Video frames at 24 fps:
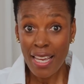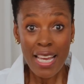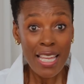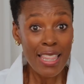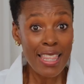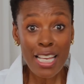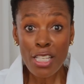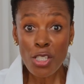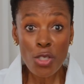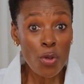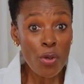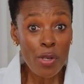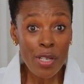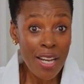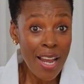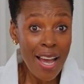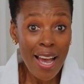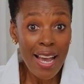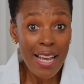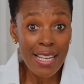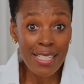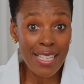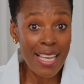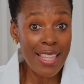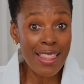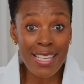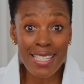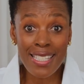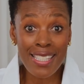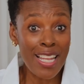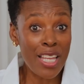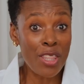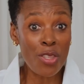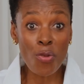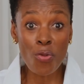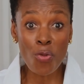That's all nice and there's
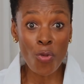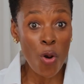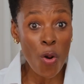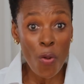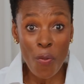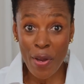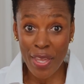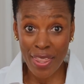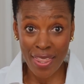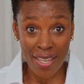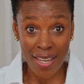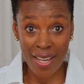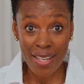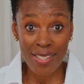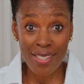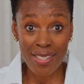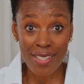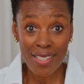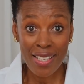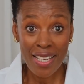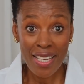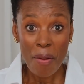nothing wrong with it.